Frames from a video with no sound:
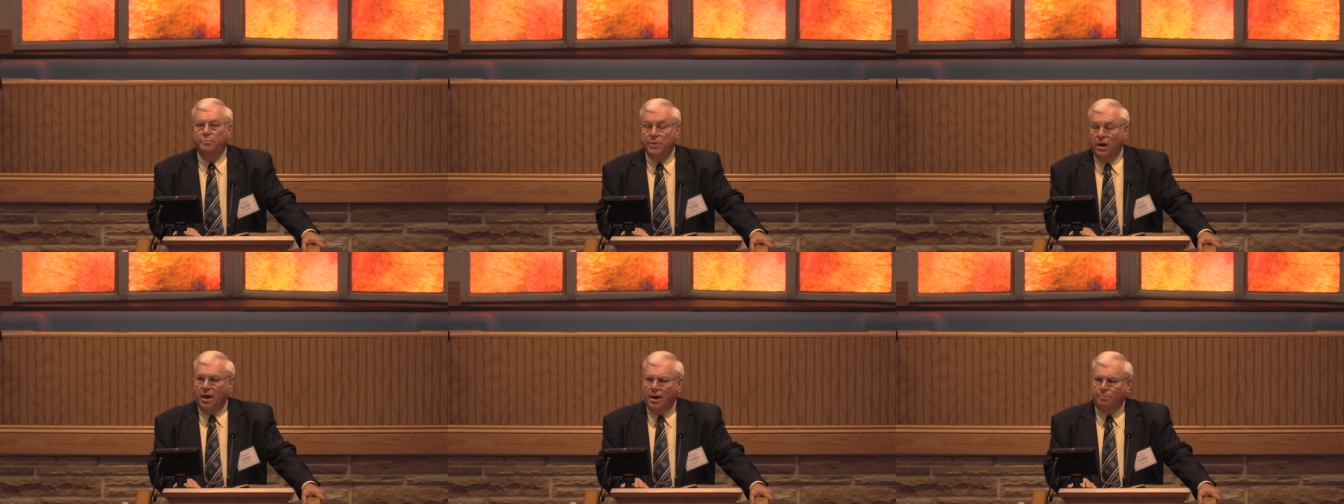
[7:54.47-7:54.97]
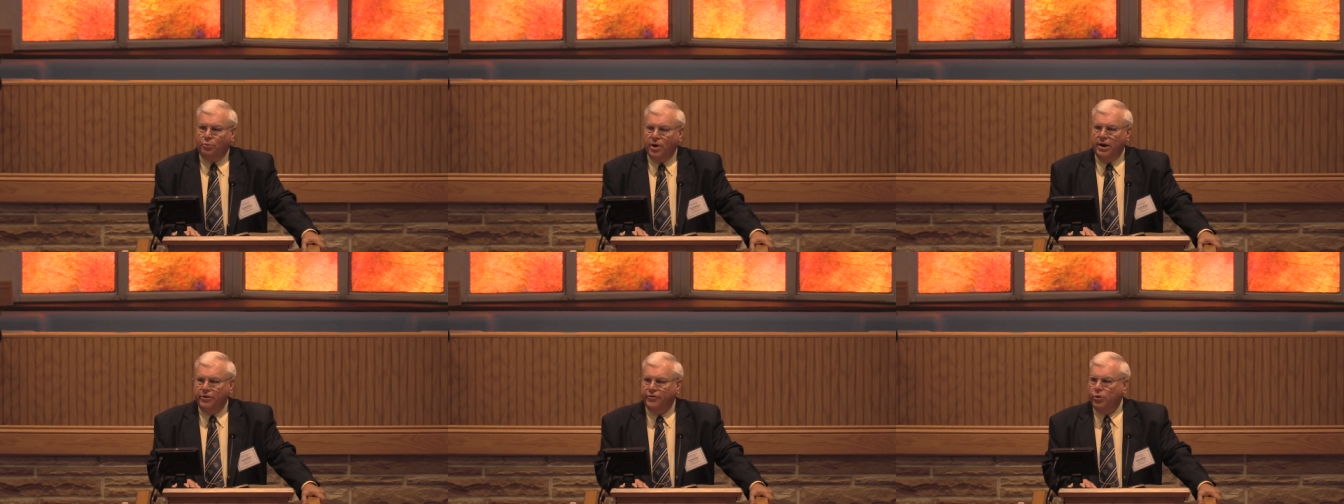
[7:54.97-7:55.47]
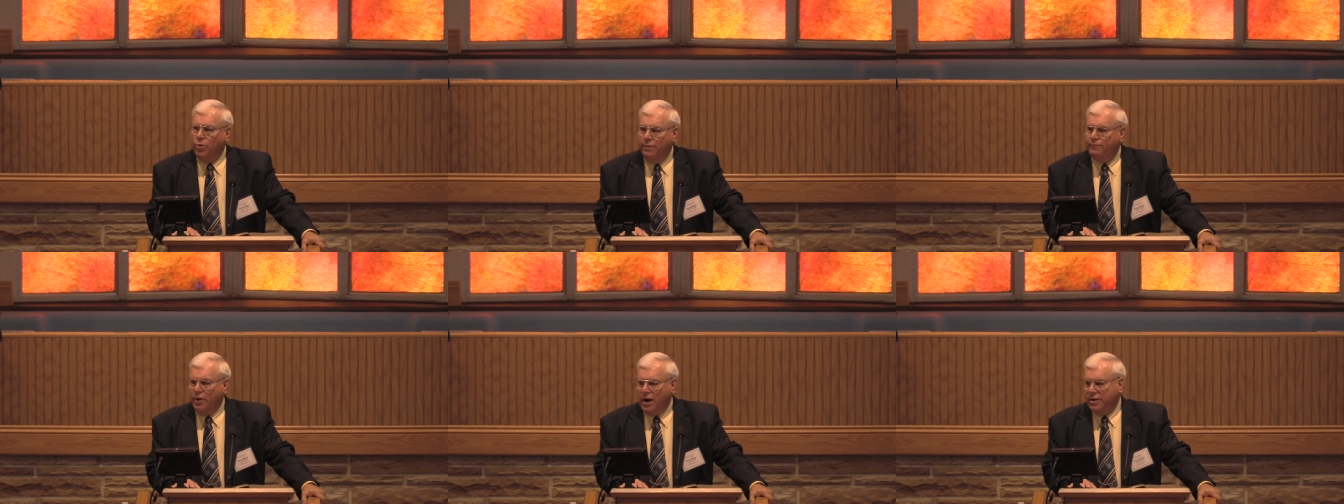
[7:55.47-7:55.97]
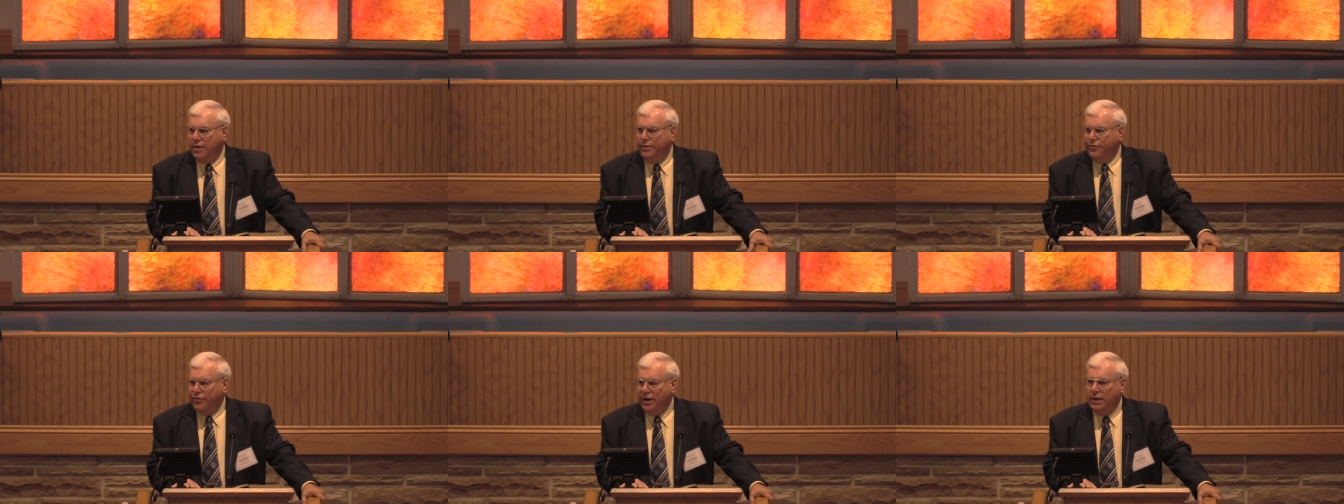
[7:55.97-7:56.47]
Then a lot of prayers go up for our
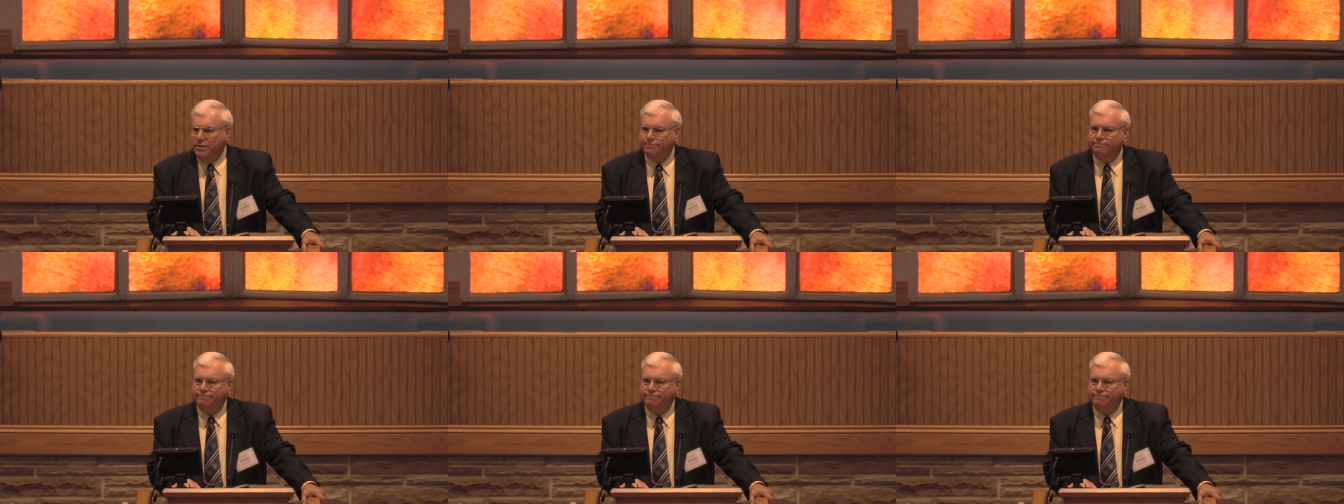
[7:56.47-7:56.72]
country.